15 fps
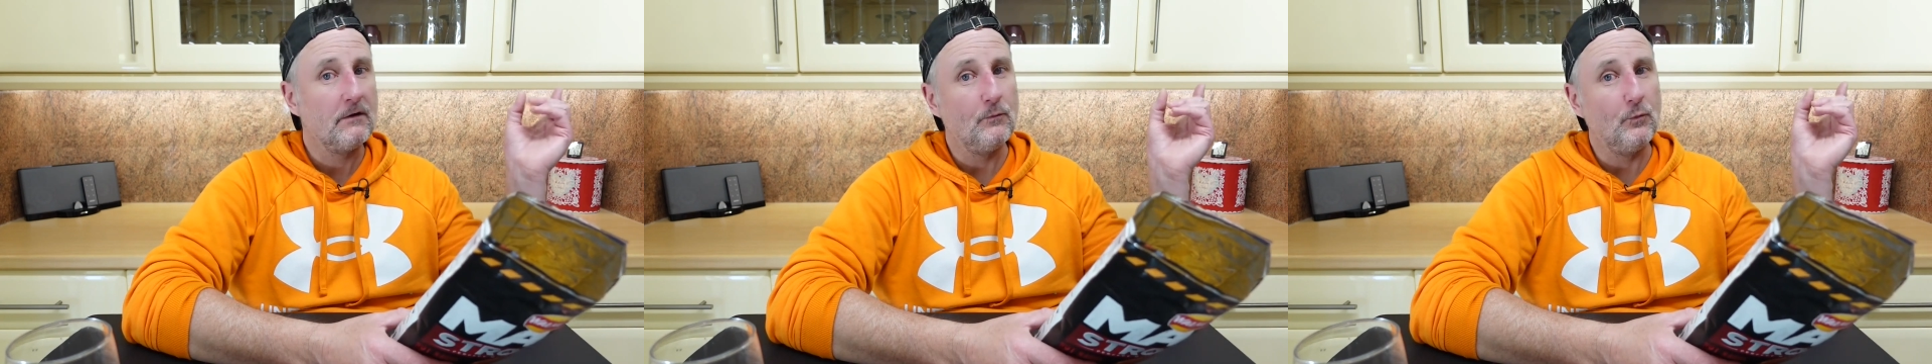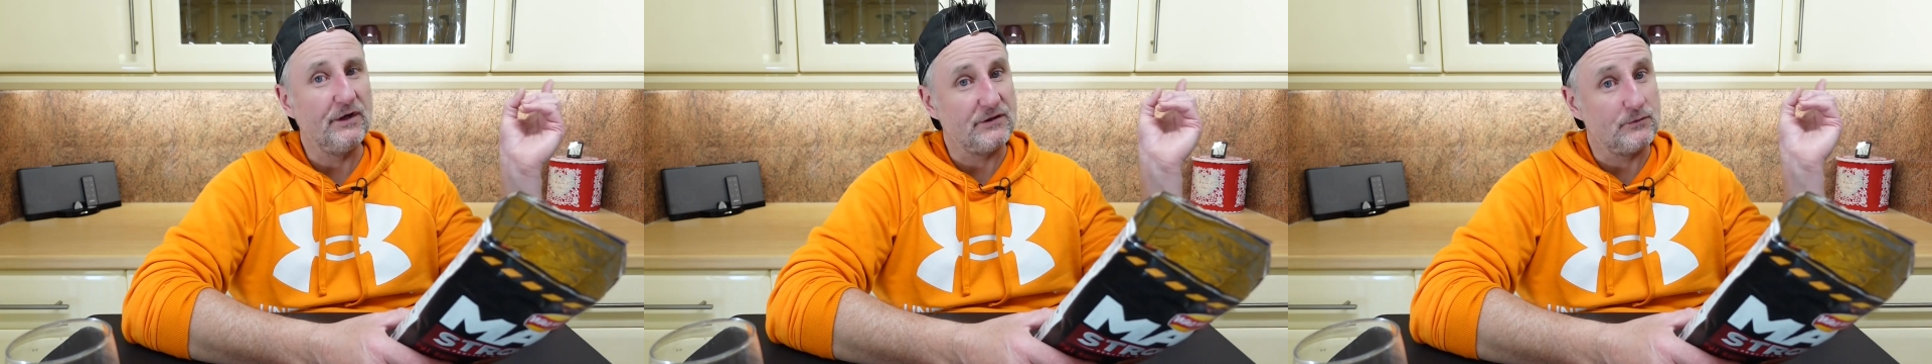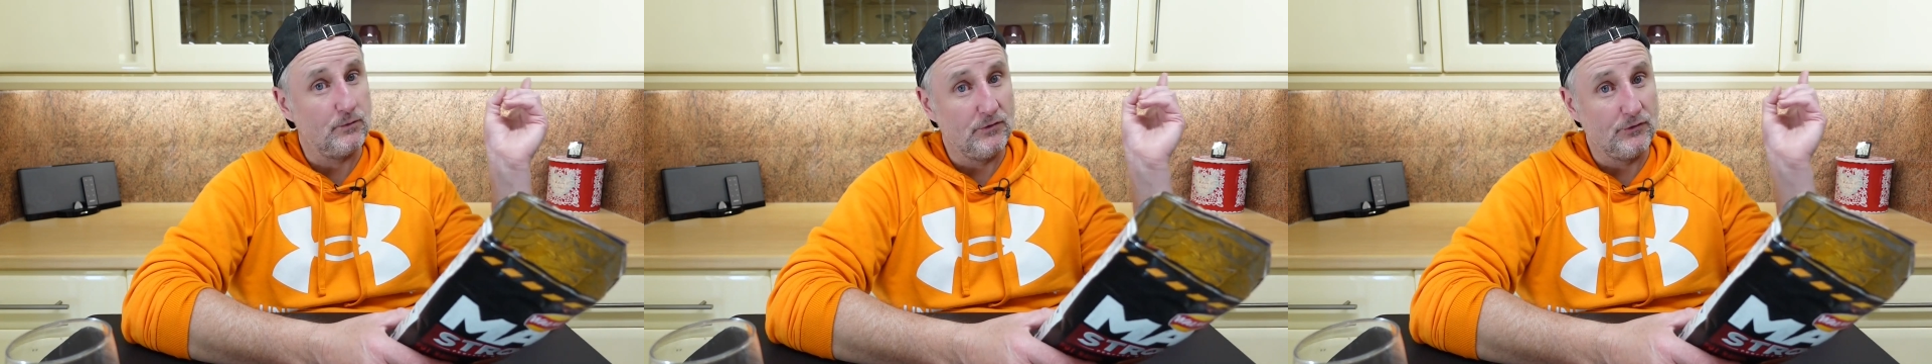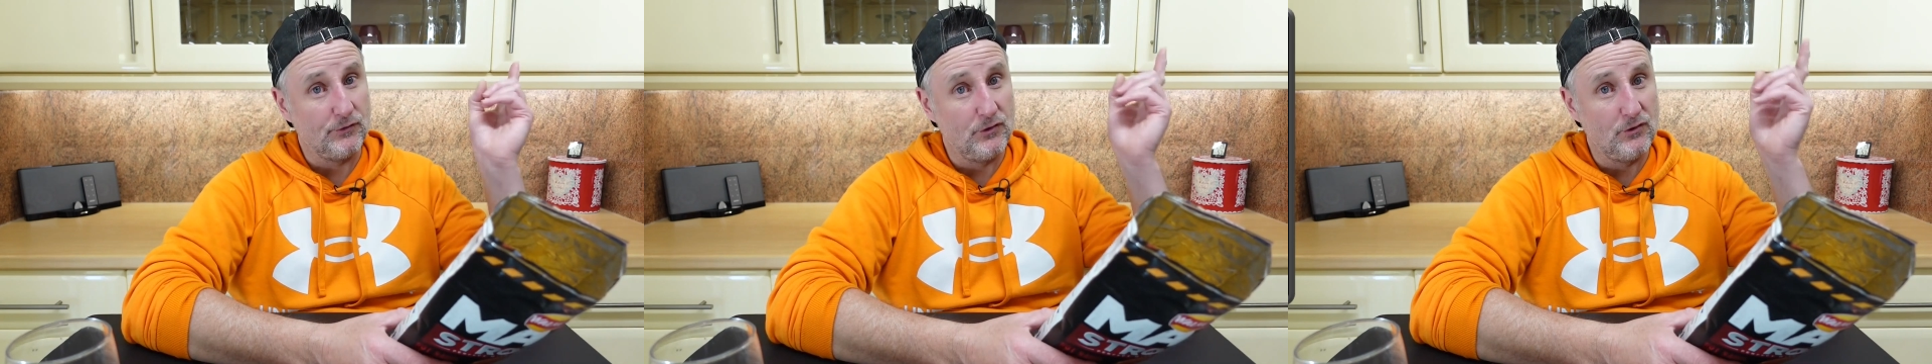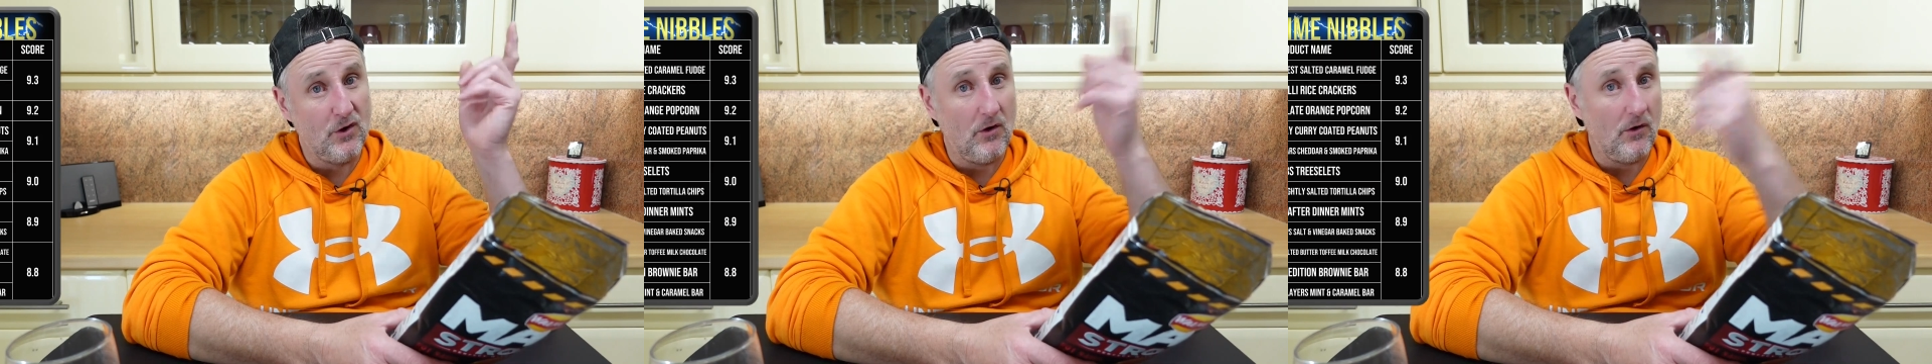which will
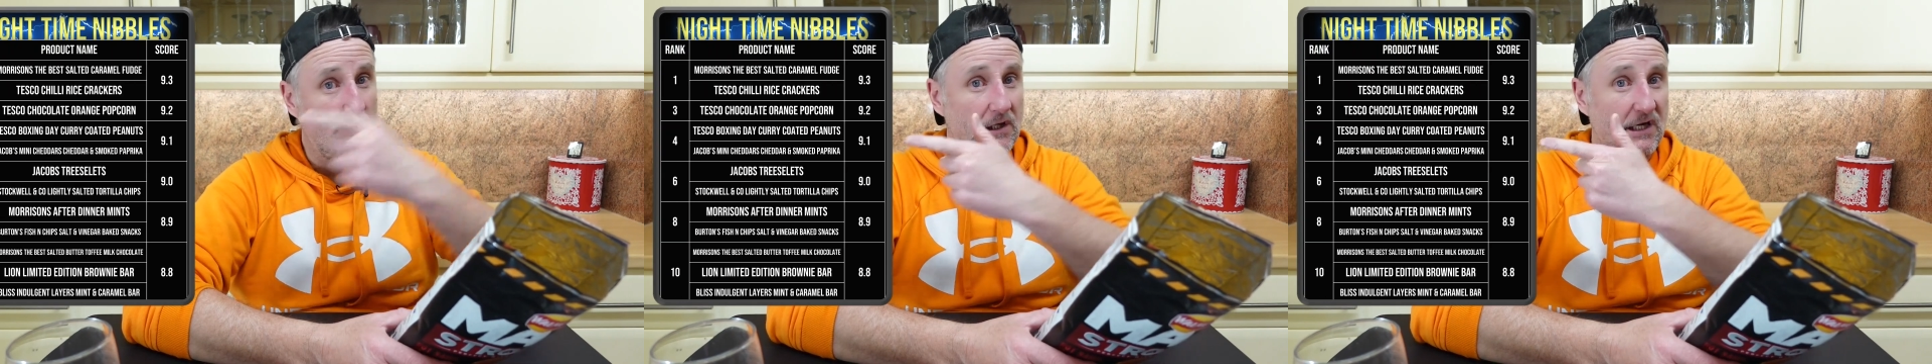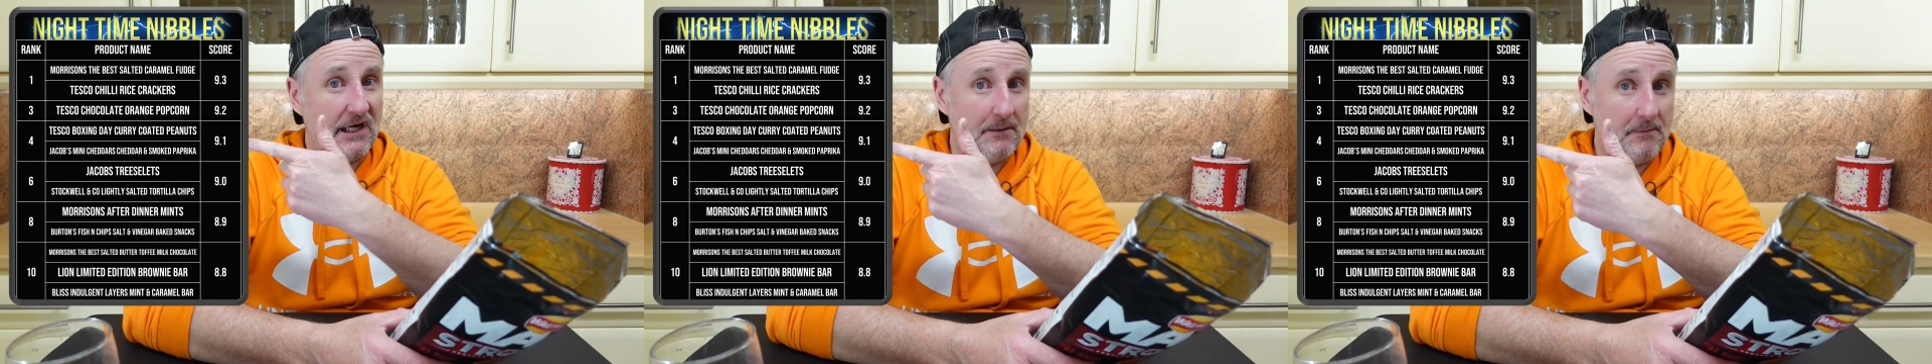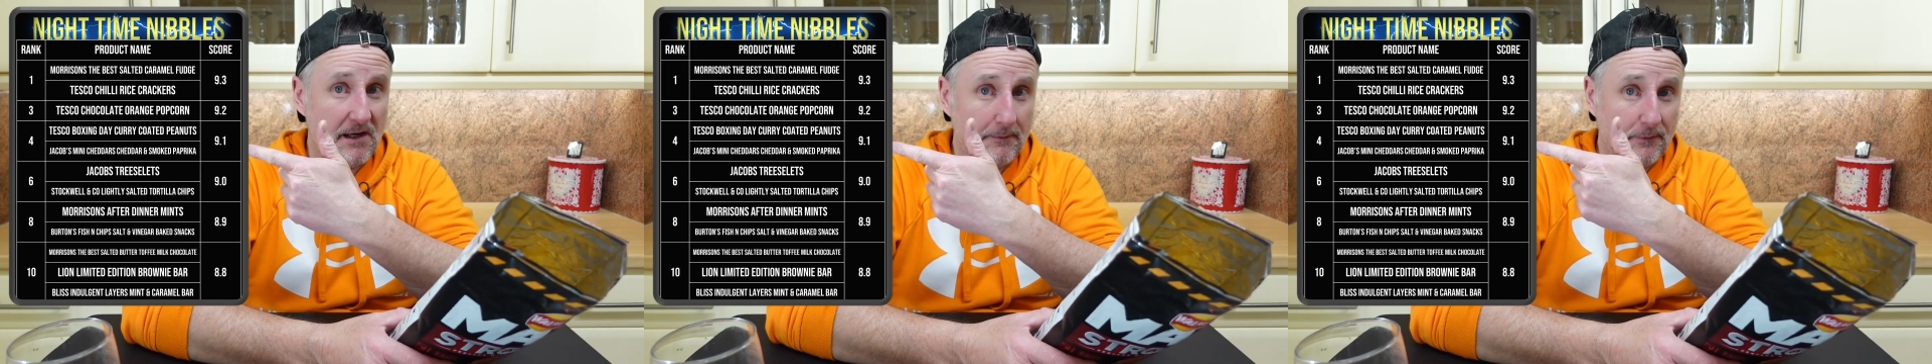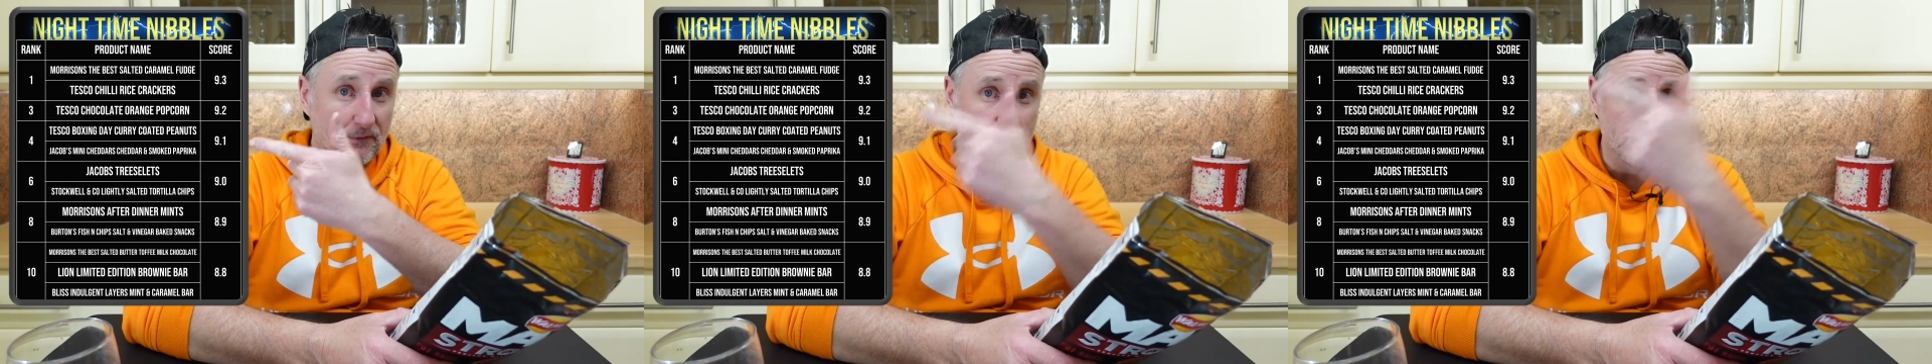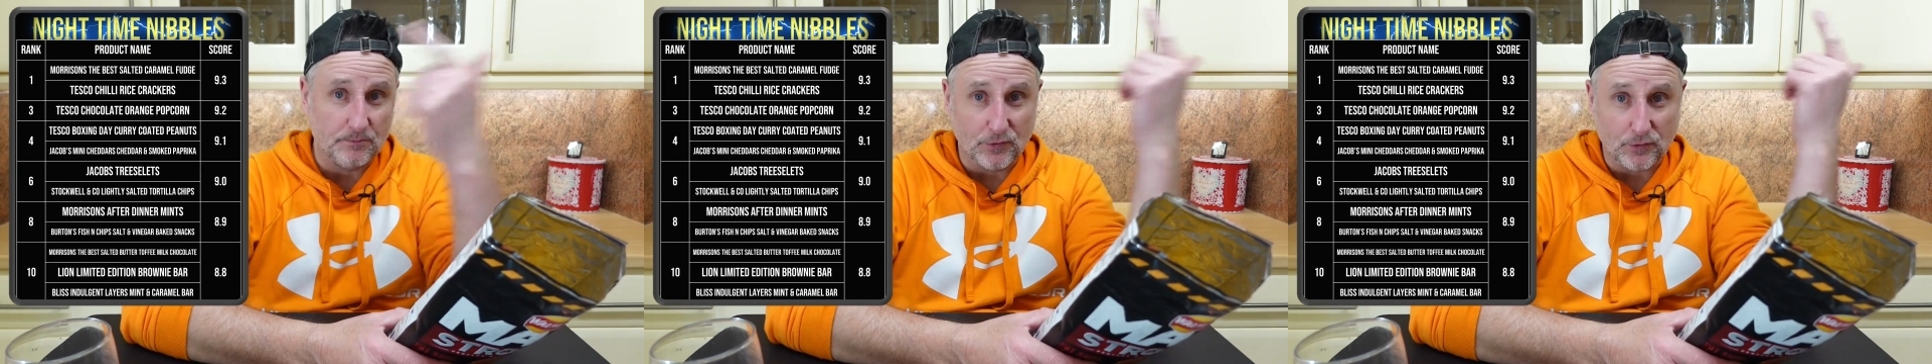not get them up
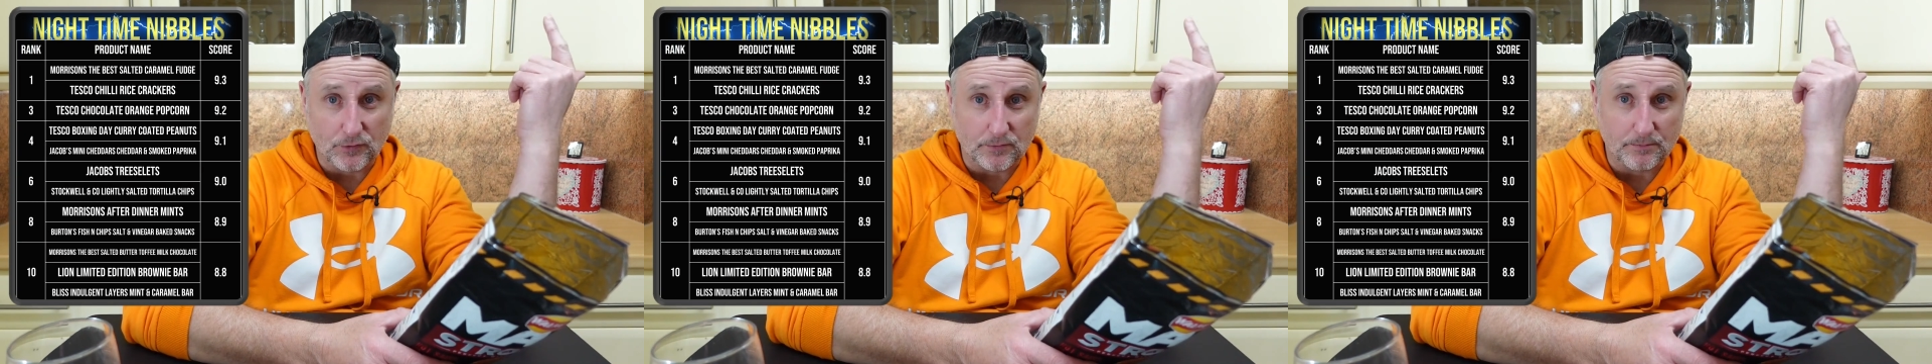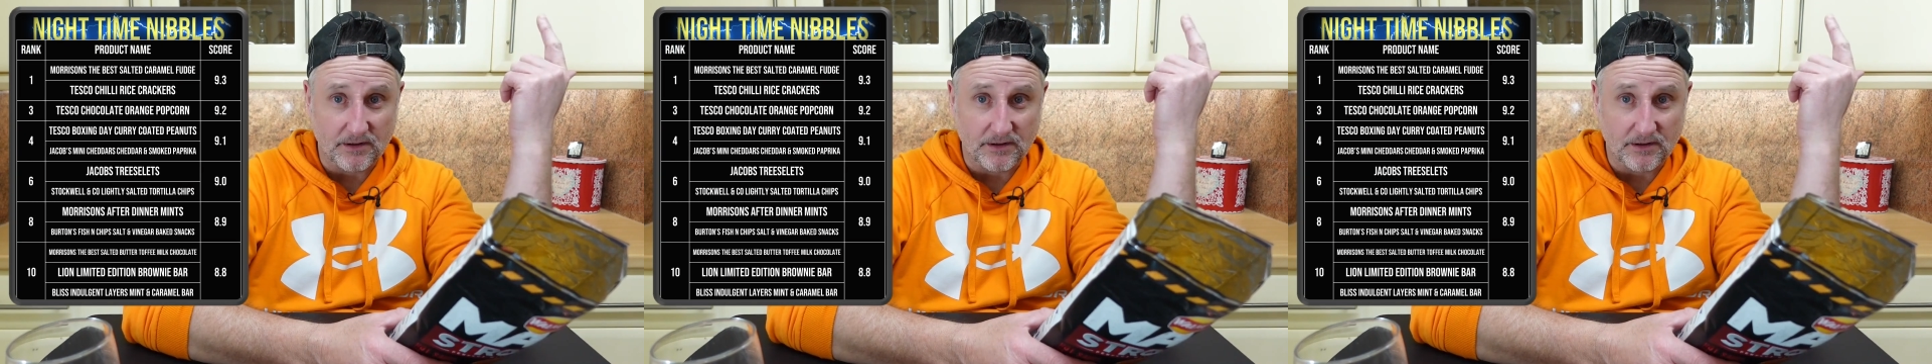on the board,